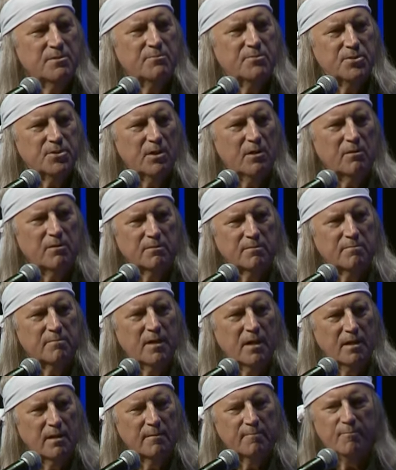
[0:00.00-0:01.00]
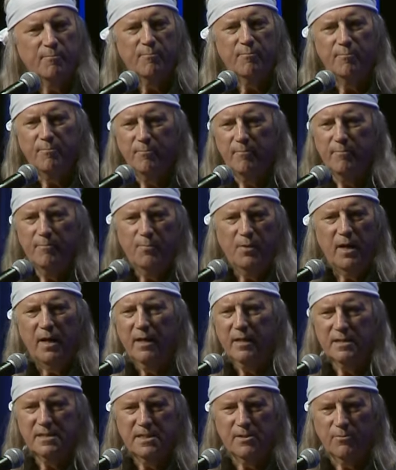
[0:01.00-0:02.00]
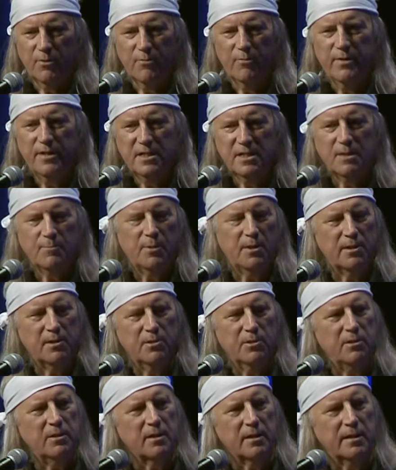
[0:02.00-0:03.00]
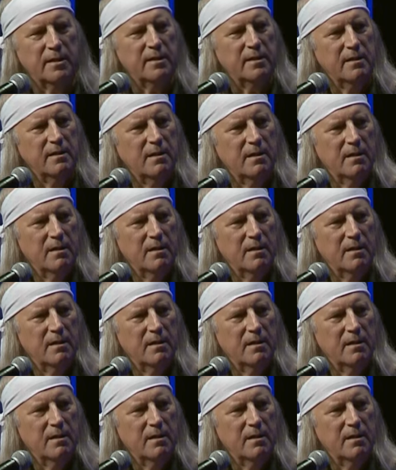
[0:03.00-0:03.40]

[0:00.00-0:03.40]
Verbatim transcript: sold uh, products that were reasonably good.